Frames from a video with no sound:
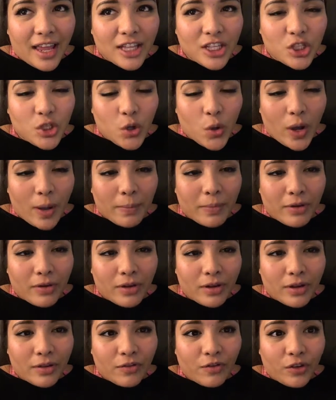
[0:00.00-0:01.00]
So I'm a
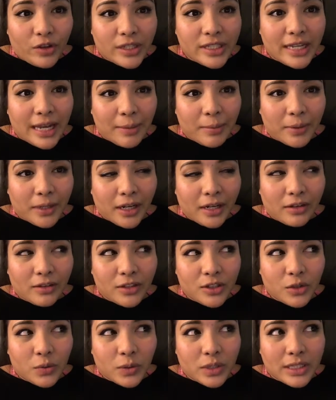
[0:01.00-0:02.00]
full-timer
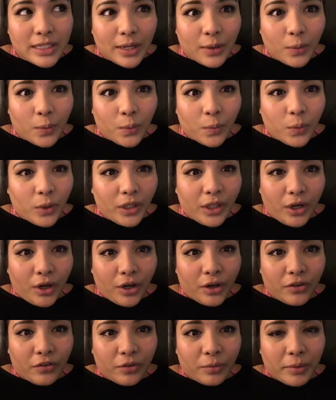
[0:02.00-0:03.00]
now, so it's like really
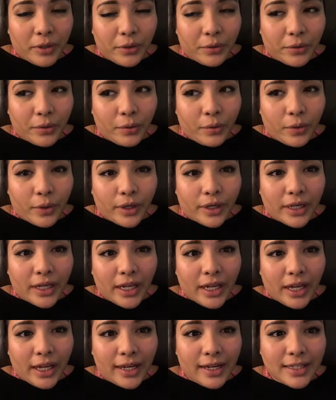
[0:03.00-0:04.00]
hard for me to record
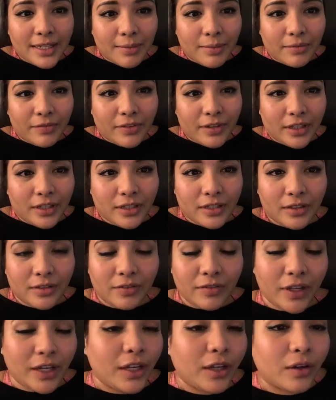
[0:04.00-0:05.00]
any type of
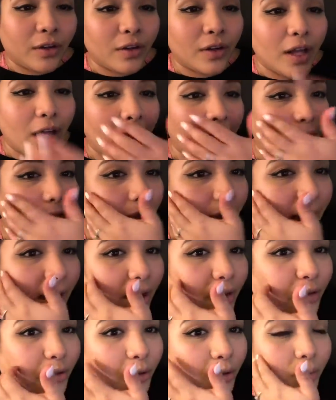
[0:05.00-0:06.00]
video.
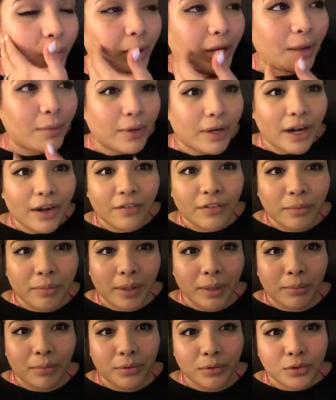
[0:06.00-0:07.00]
I don't know when I would ever
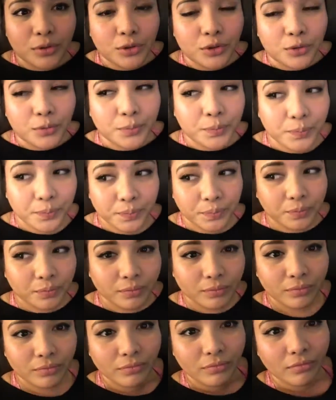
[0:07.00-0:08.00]
be able to
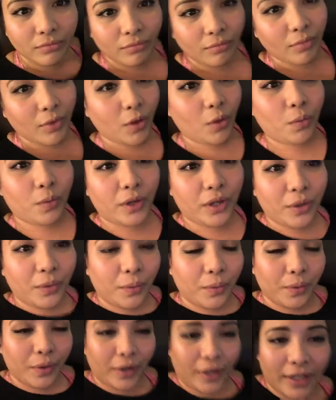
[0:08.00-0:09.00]

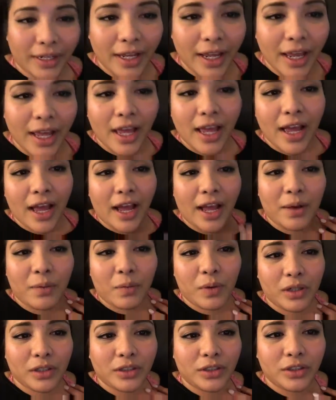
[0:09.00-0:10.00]
record. I
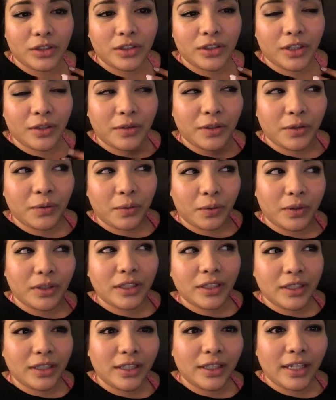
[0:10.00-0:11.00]
want to start
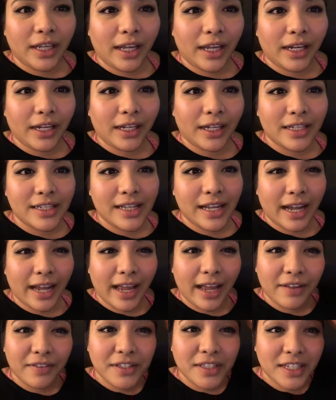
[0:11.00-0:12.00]
recording again because like I
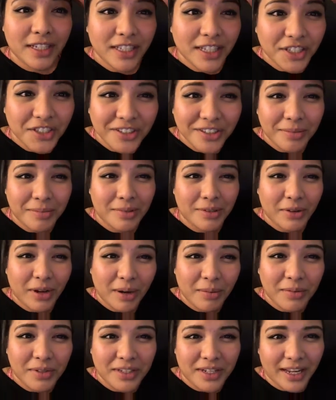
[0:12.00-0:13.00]
have 600
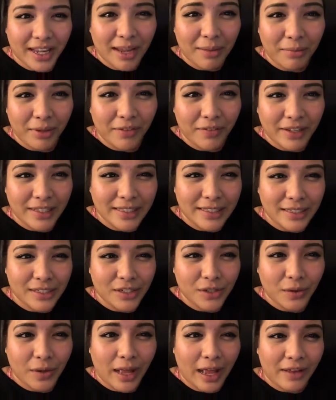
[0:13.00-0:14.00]
subscribers and I can't believe I
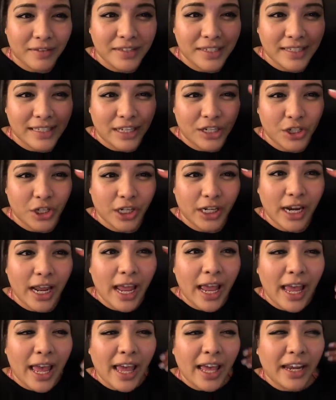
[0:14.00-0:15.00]
still have 600,
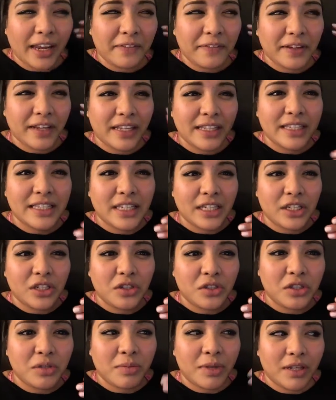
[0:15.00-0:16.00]
and if I
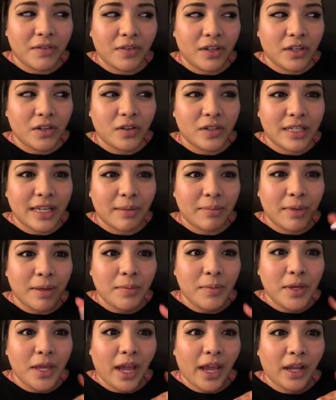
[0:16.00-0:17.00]
continue to make videos, like
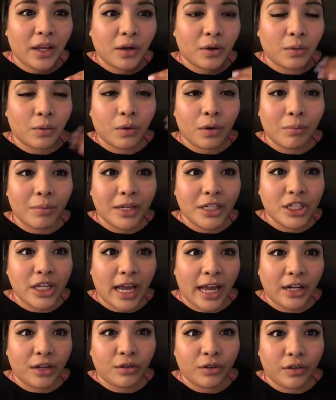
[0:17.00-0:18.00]
maybe I could grow my
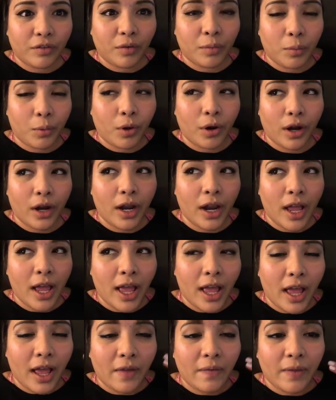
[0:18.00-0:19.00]
channel even more,
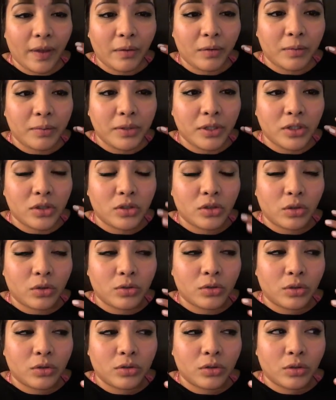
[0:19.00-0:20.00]
and that would be
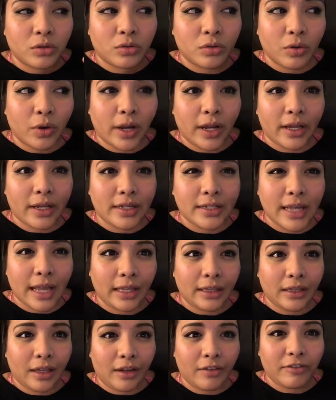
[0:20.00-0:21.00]
so great because
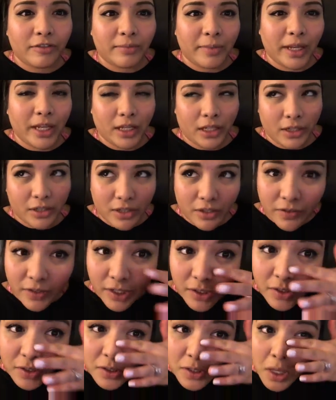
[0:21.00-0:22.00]
I love making YouTube
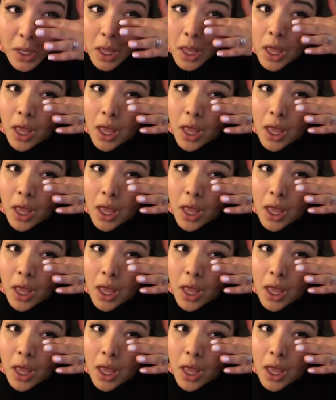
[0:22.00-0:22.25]
videos.